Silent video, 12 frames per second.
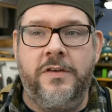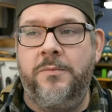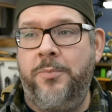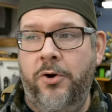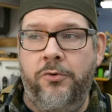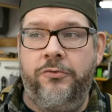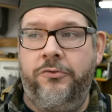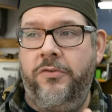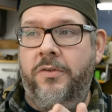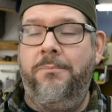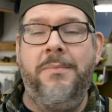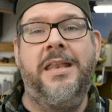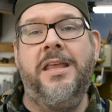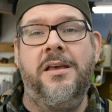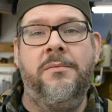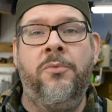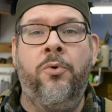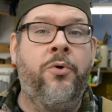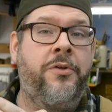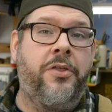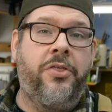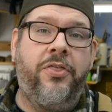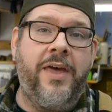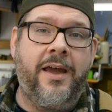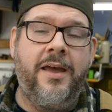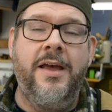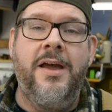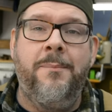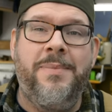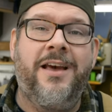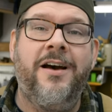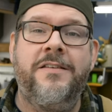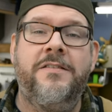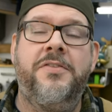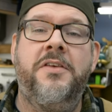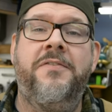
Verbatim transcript: as opposed to the medium or the thick because of the